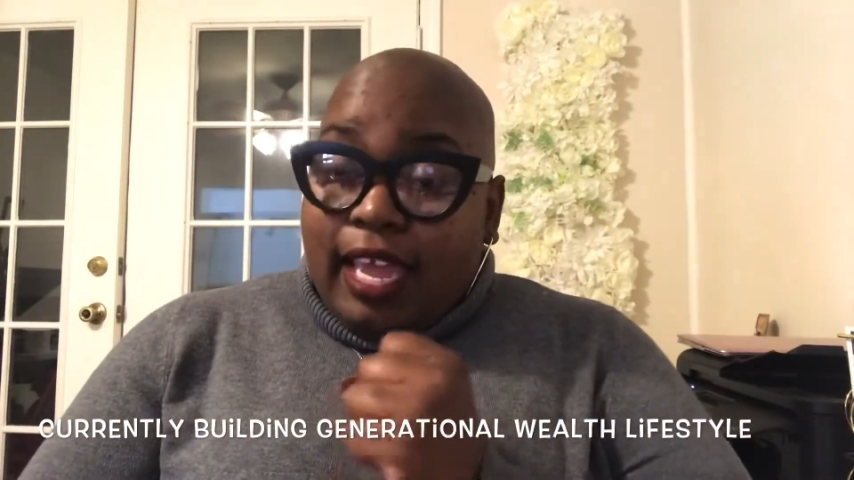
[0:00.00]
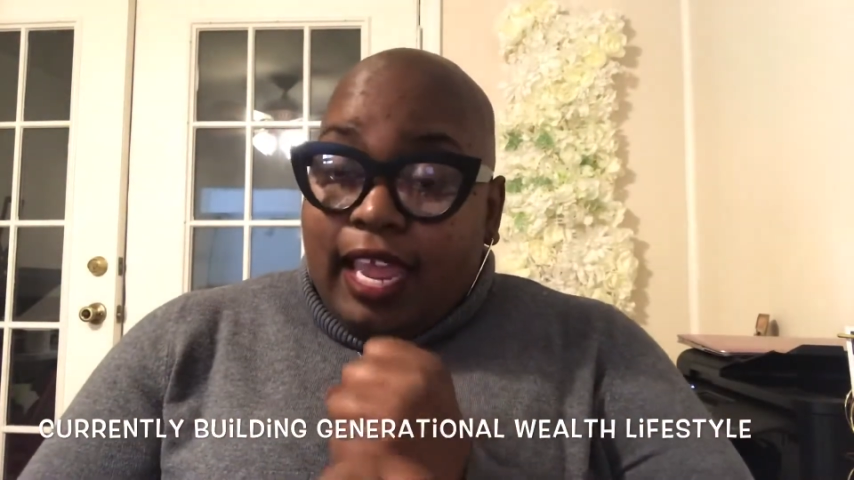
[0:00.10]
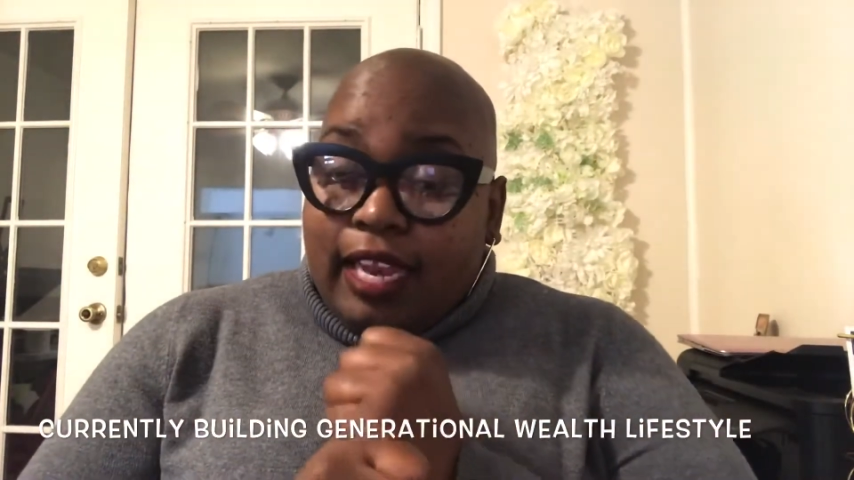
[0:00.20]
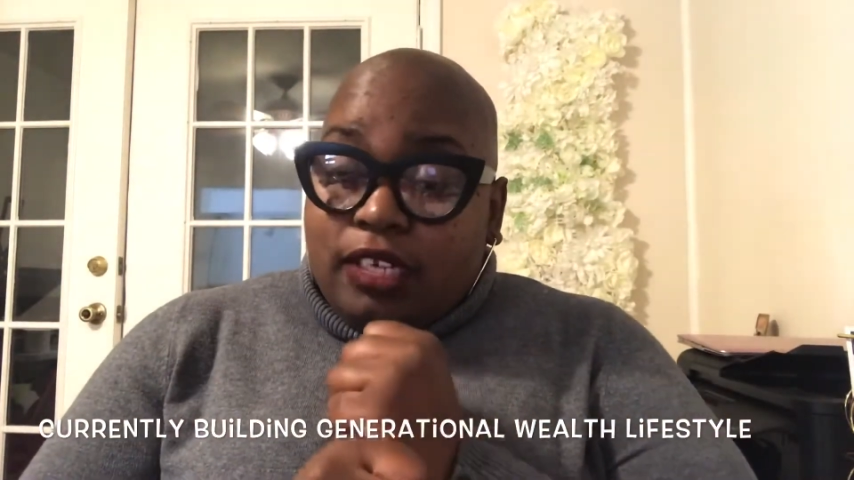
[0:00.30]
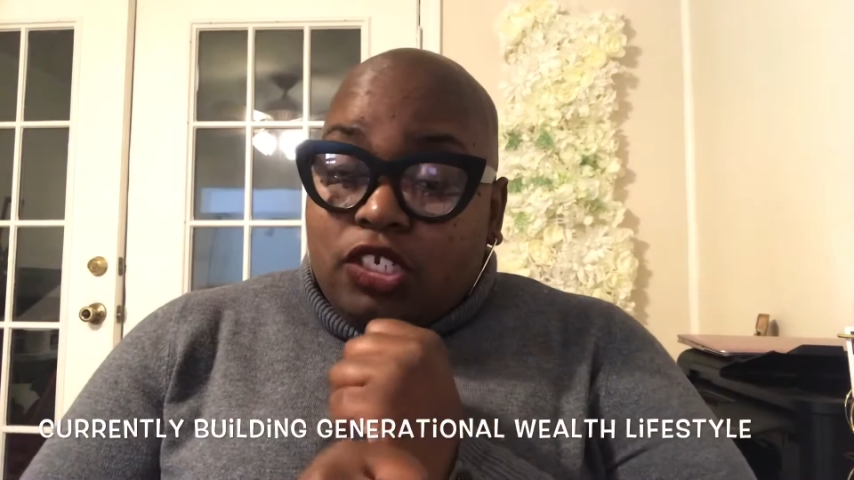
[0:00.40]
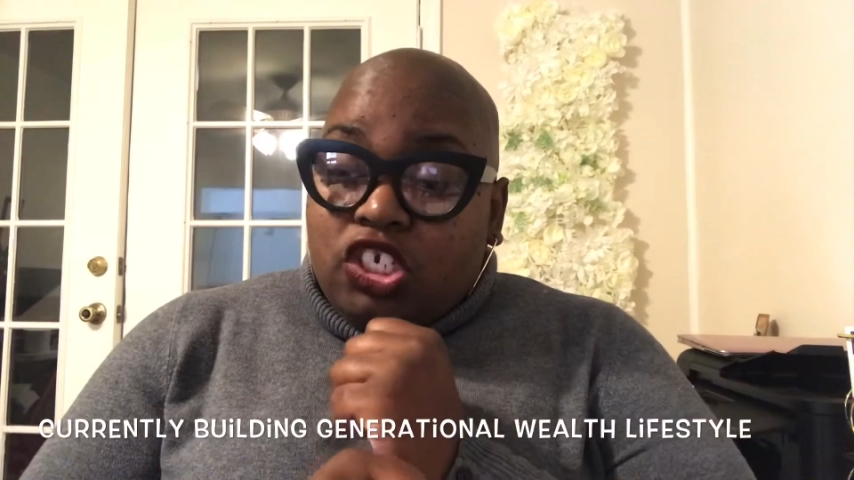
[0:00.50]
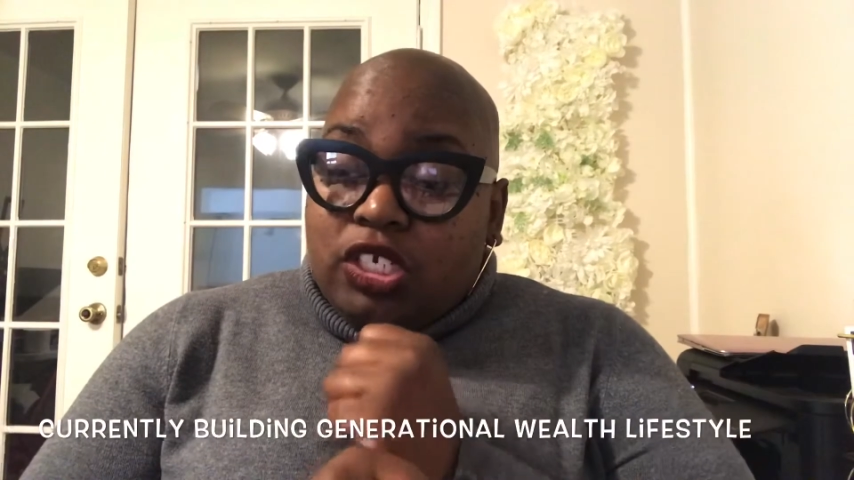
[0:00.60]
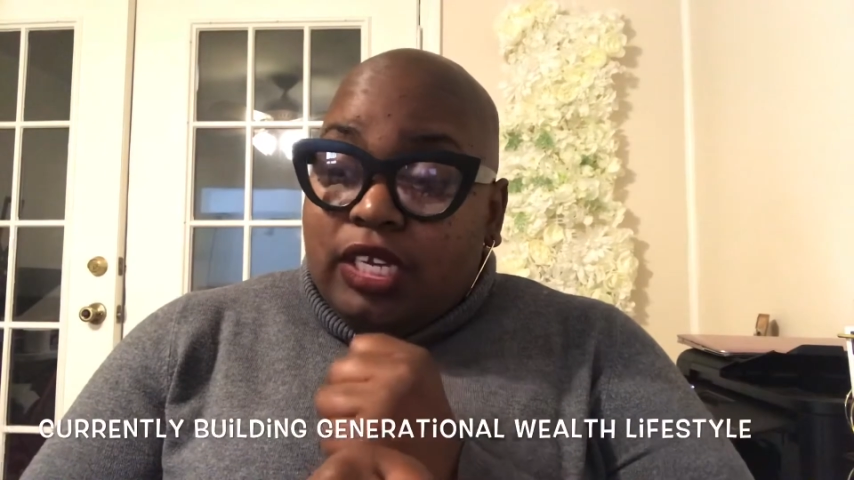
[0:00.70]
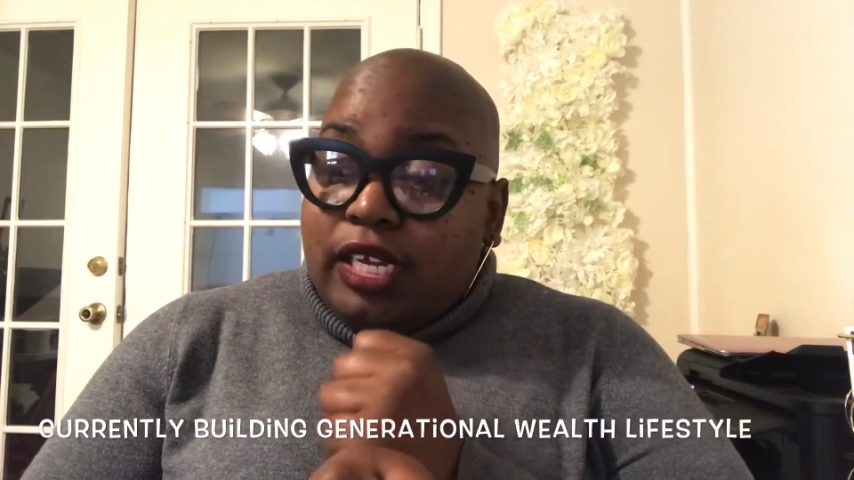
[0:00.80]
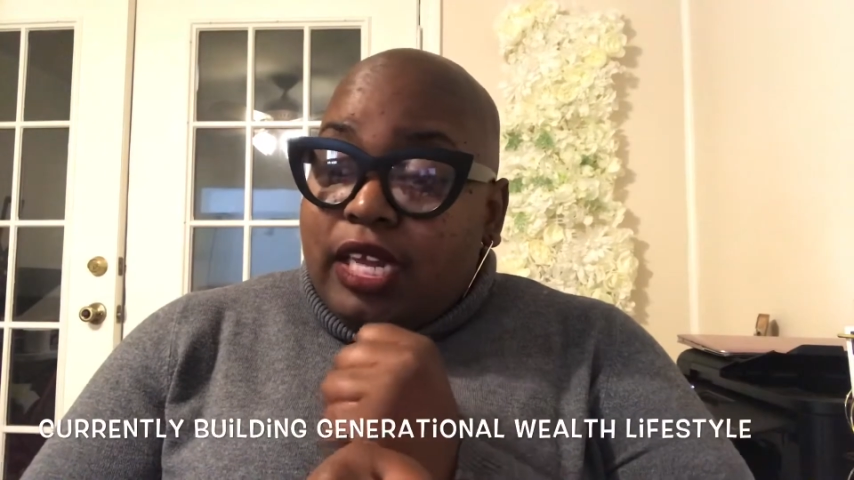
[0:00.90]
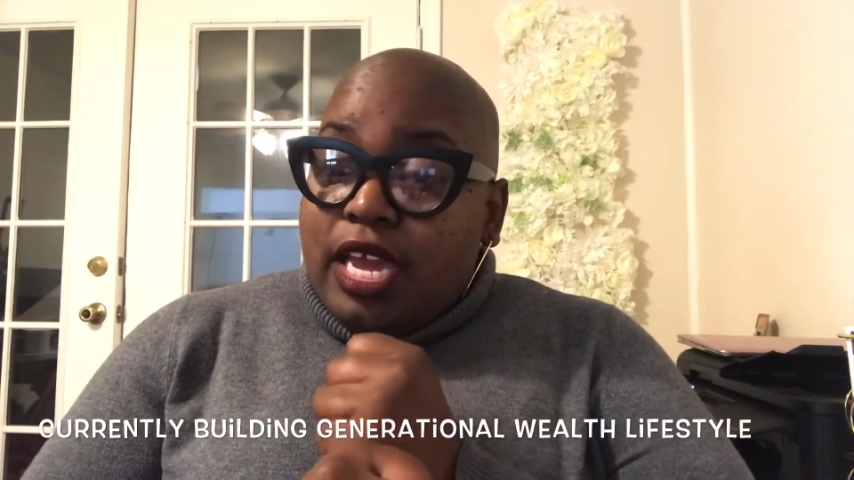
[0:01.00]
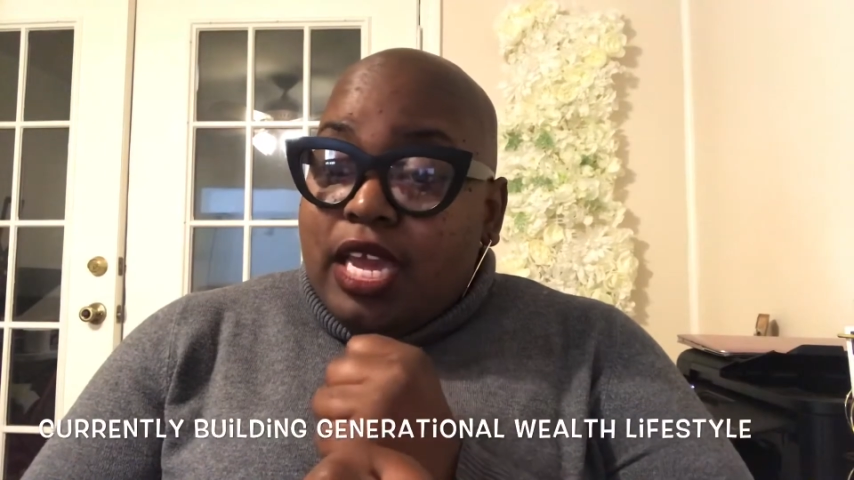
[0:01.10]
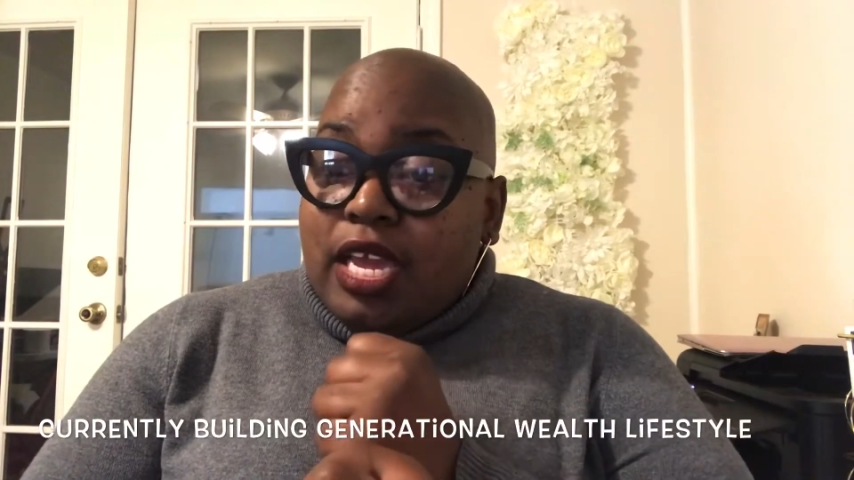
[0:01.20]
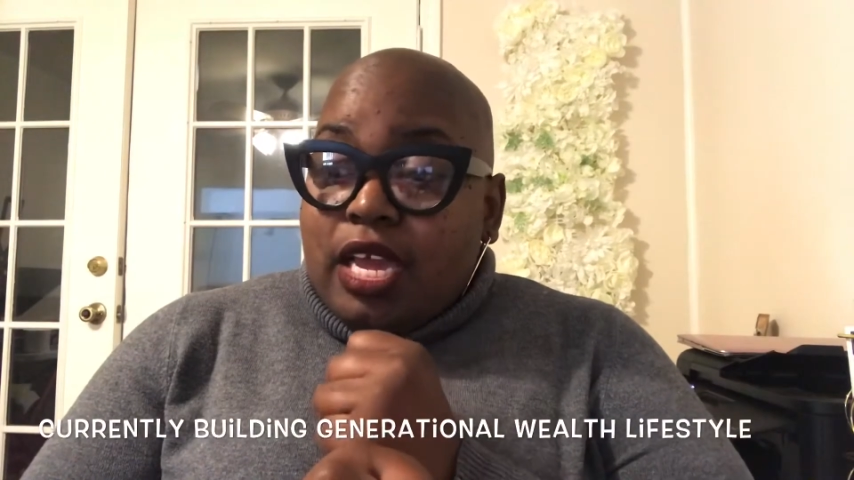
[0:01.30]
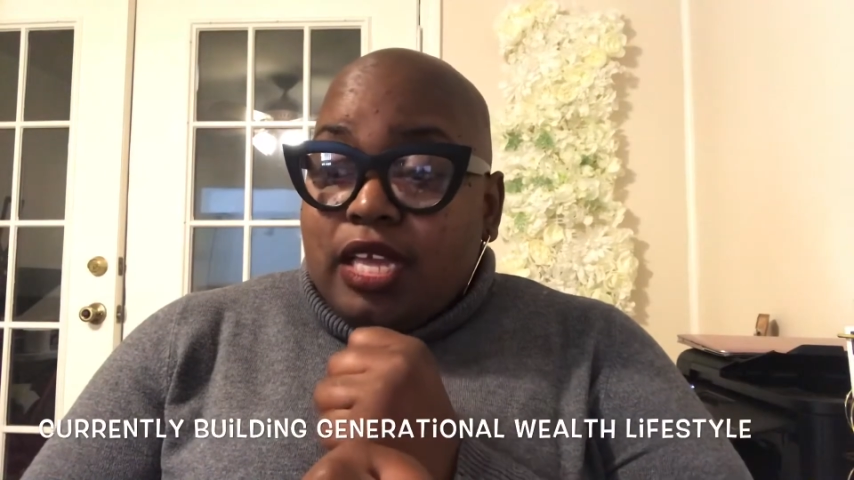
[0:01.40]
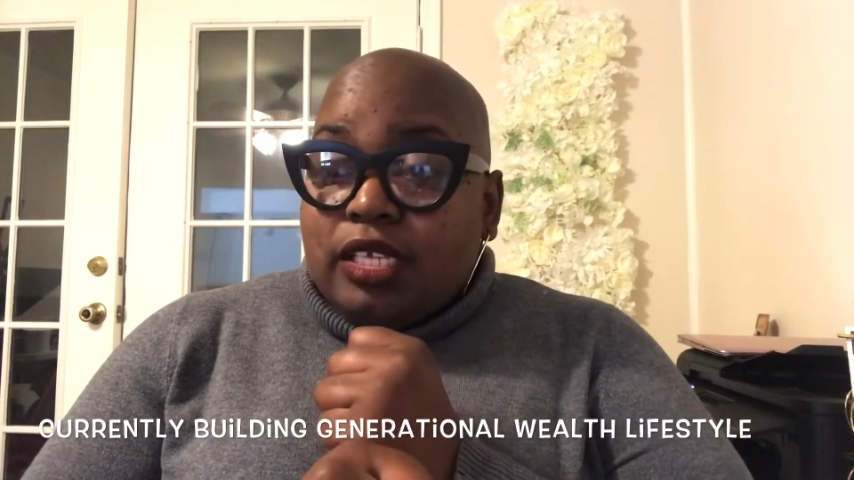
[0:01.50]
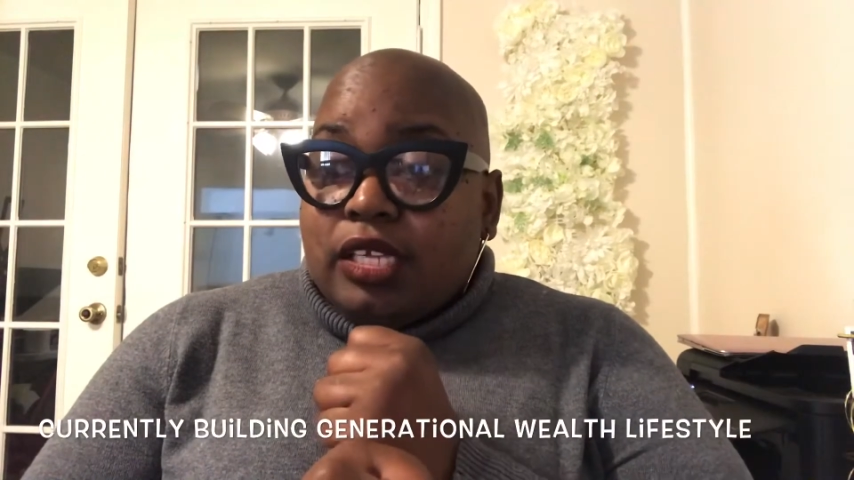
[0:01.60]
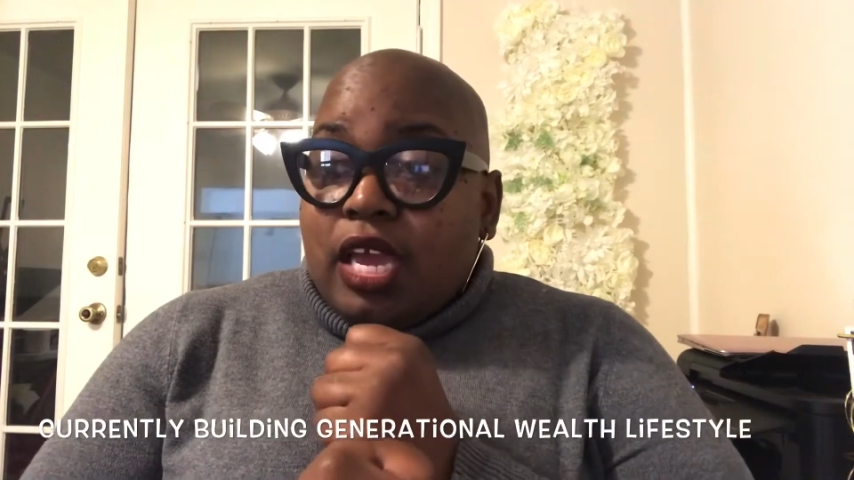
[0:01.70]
and she is